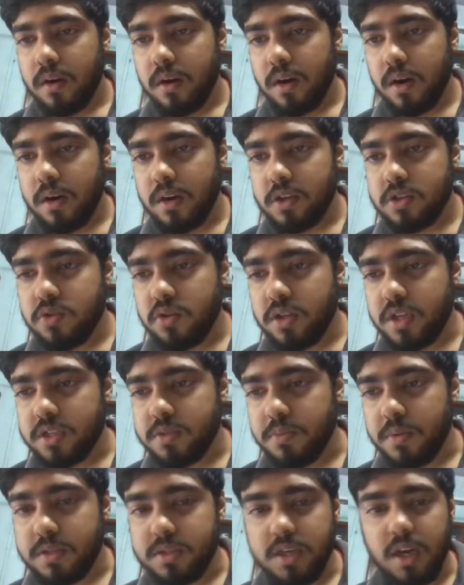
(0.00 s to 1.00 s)
understood
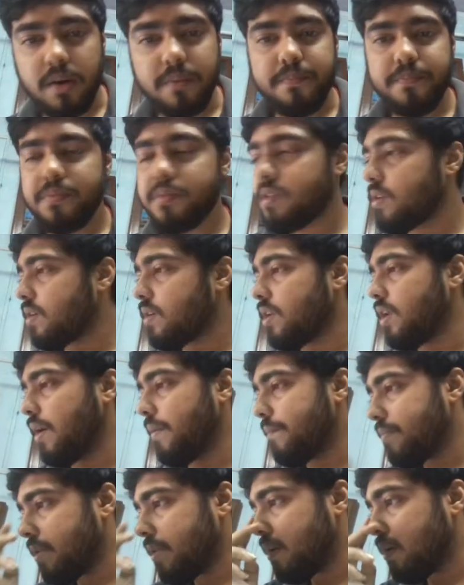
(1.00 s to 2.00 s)
this much. Yeah, clear.
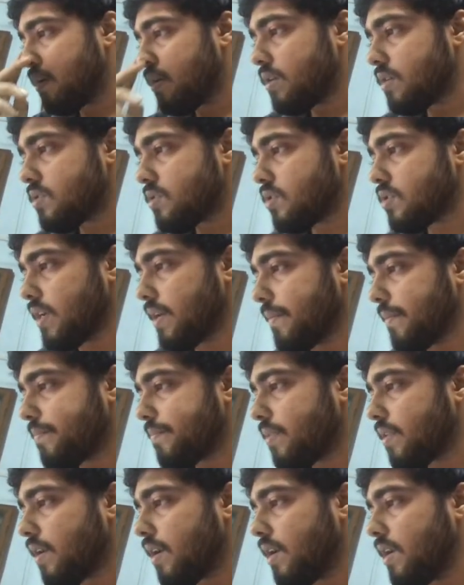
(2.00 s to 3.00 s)
So see,
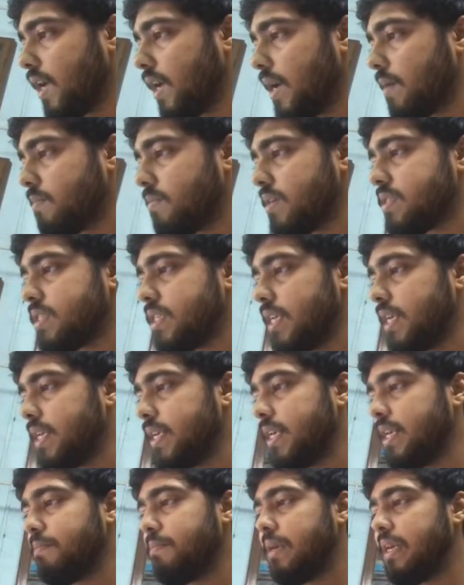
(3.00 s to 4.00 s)
A B C
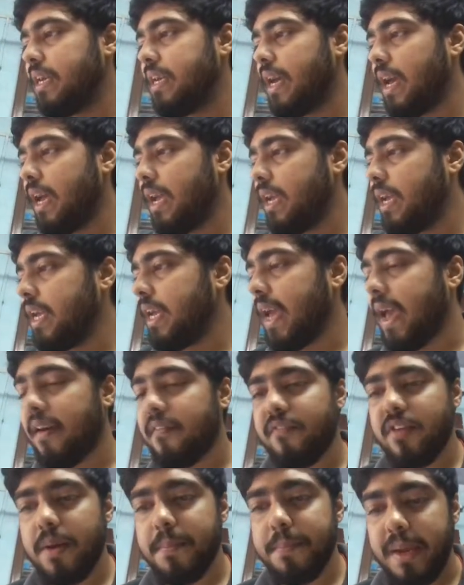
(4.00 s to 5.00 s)
D B A E
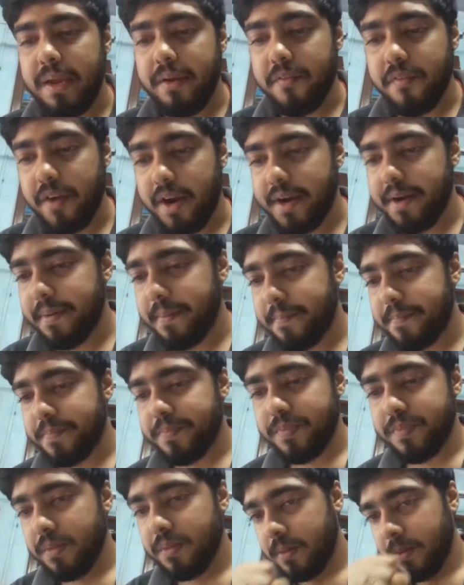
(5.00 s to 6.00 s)
F A B, right?
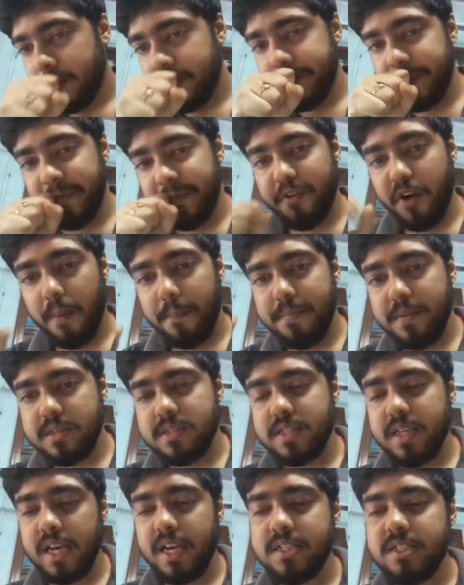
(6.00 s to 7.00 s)
So from
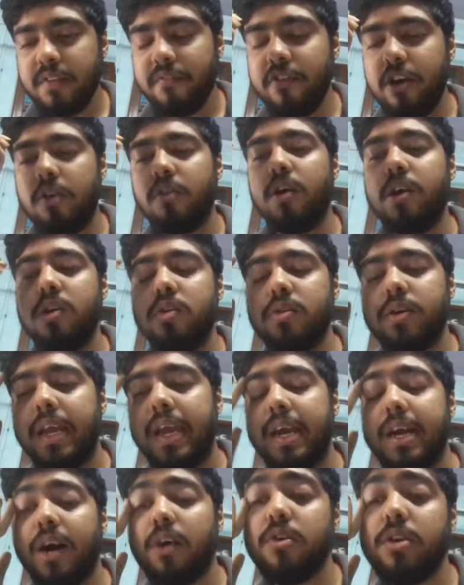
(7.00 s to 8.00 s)
this case, if you're going to
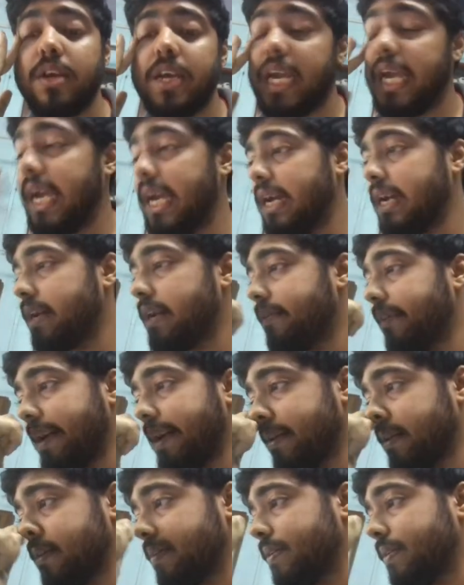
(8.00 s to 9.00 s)
take out K,
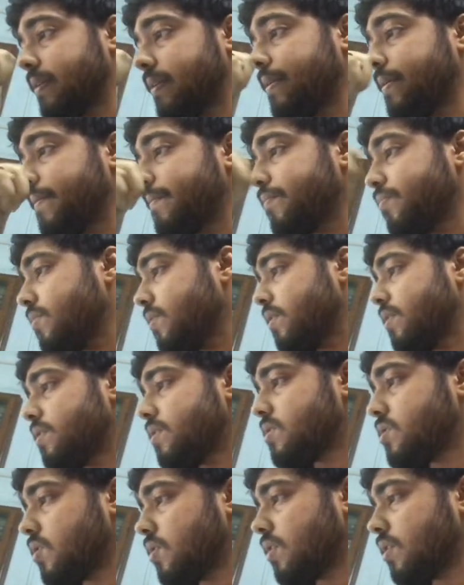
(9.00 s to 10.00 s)
right?
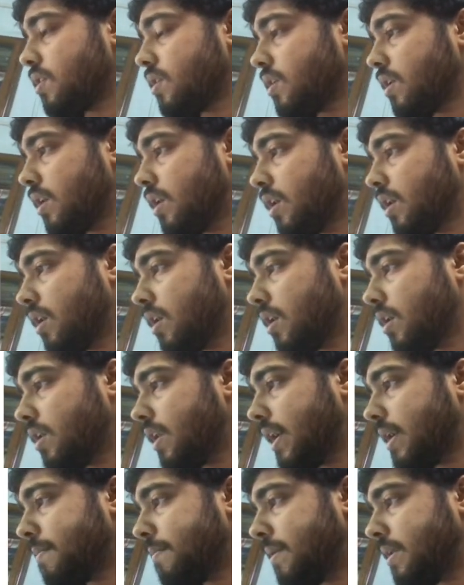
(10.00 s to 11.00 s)
So
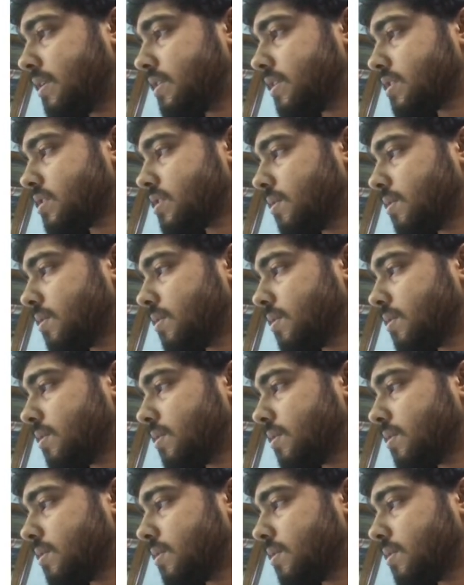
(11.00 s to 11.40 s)
let me just